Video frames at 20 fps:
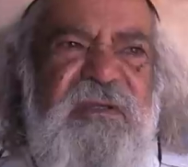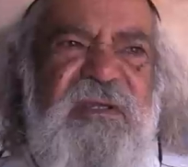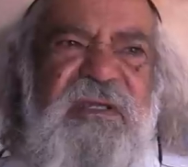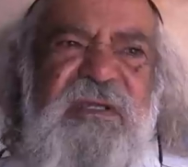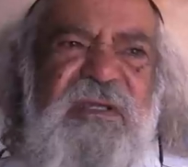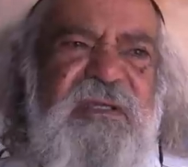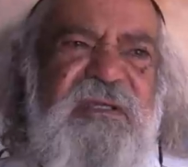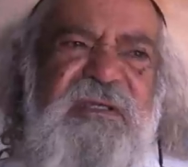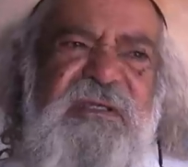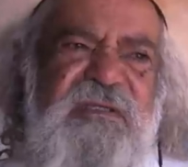
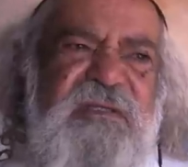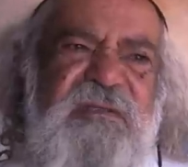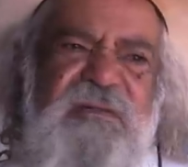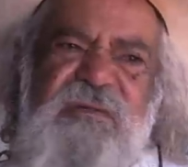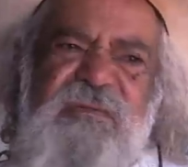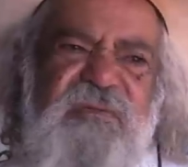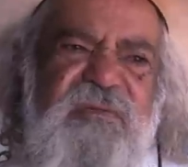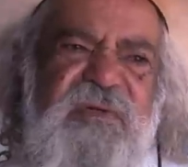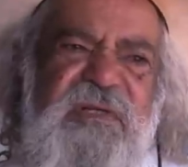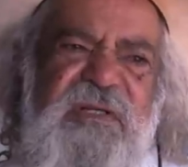he's
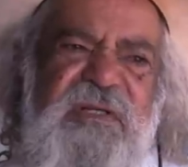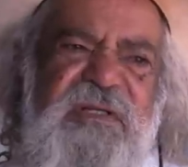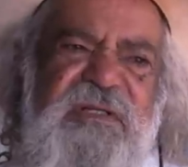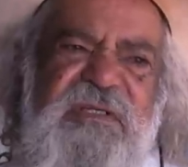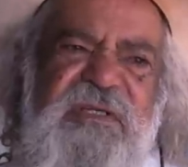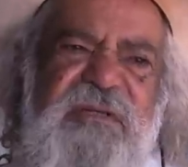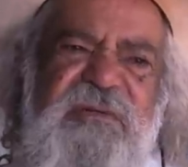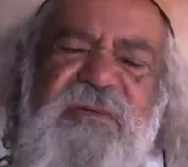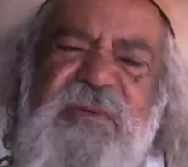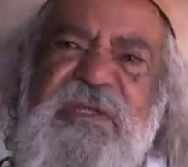really
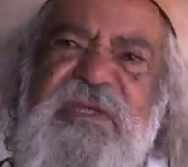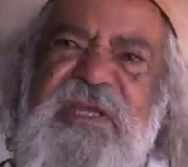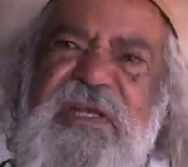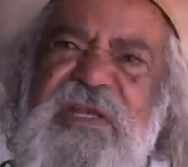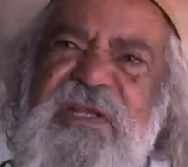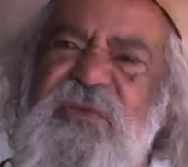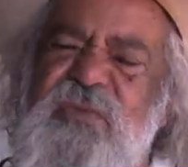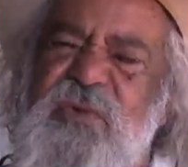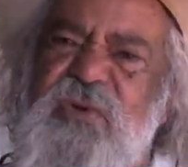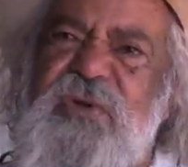seemed to be
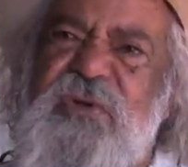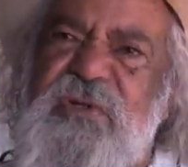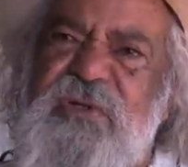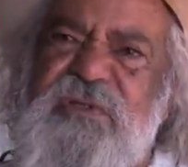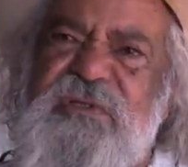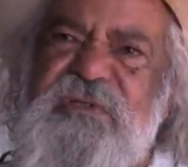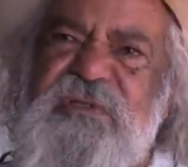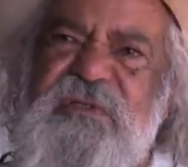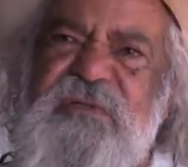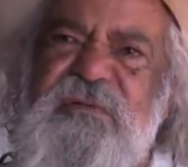getting
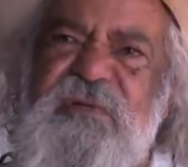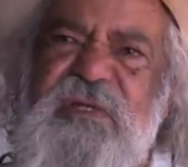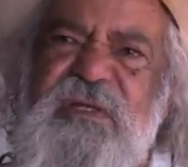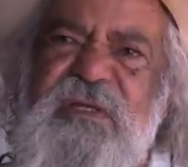worse.